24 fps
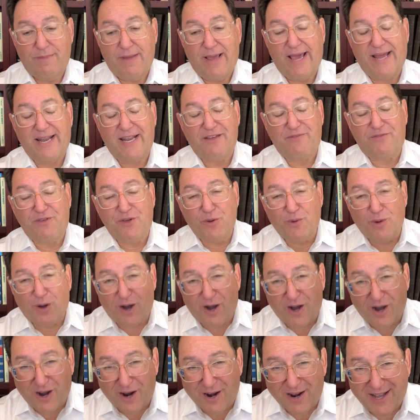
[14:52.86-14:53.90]
and if you
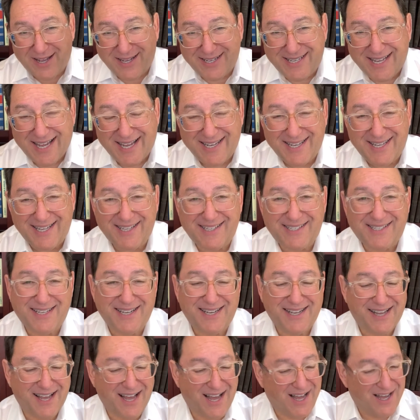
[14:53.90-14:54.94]
are attending
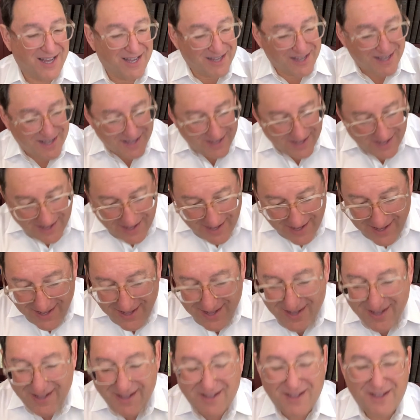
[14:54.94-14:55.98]
synagogue,
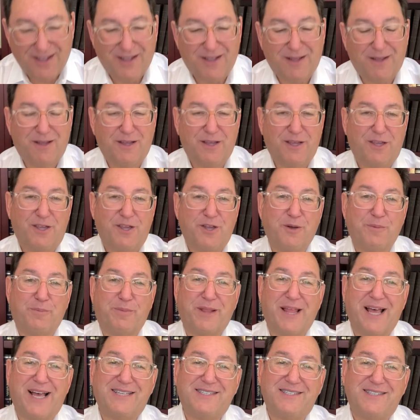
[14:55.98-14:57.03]
you're
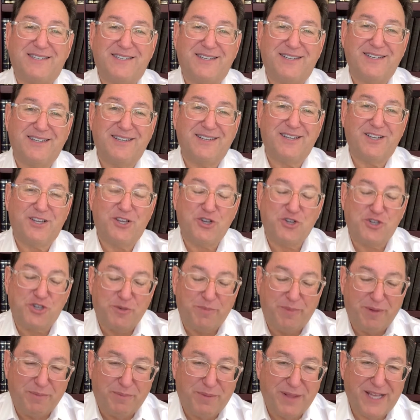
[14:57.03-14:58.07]
blessed. You should
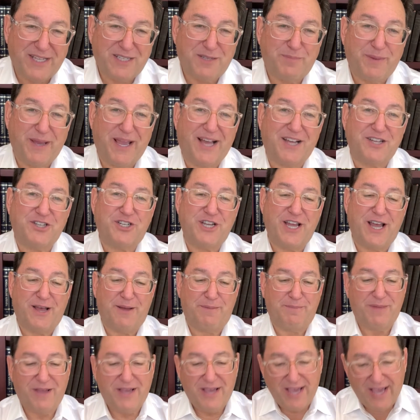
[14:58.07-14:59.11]
be blessed by
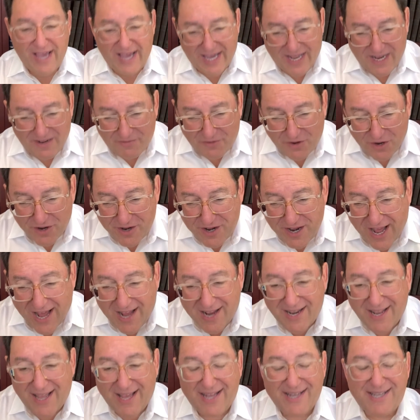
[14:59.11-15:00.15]
Hashem. And if you're
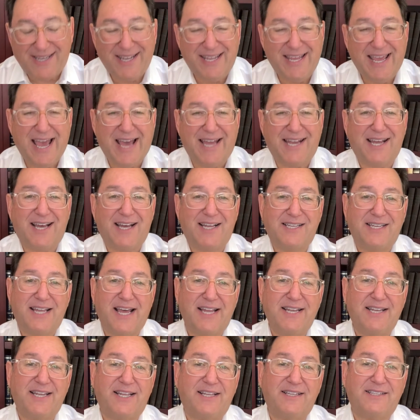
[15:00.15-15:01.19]
not yet
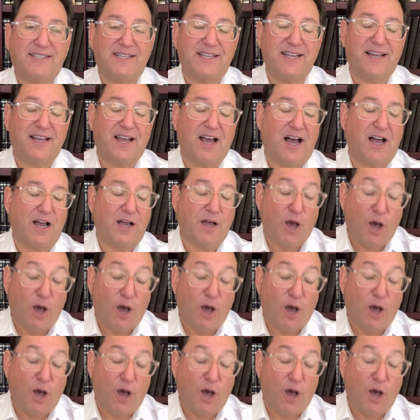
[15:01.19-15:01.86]
attending synagogue,